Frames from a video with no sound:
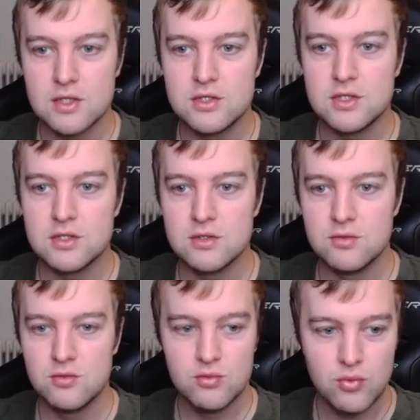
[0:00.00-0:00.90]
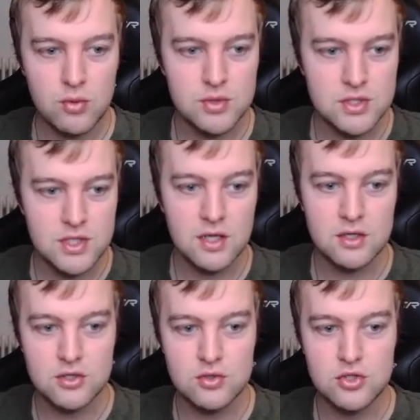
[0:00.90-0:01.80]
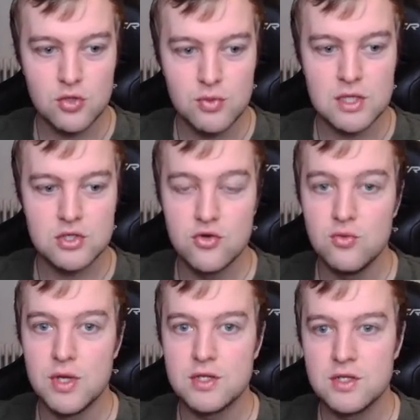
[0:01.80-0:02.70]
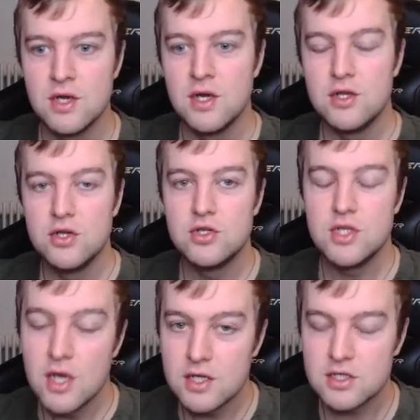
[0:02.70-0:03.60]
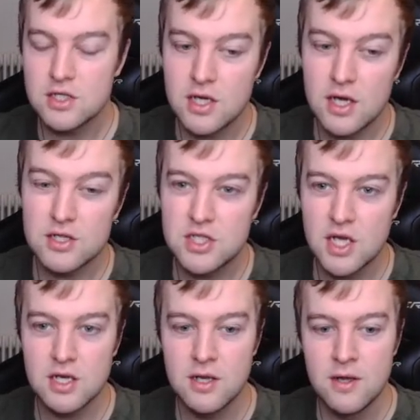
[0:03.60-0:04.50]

you can probably tell. It only took me like 2 minutes. Usually, as I said, I skin.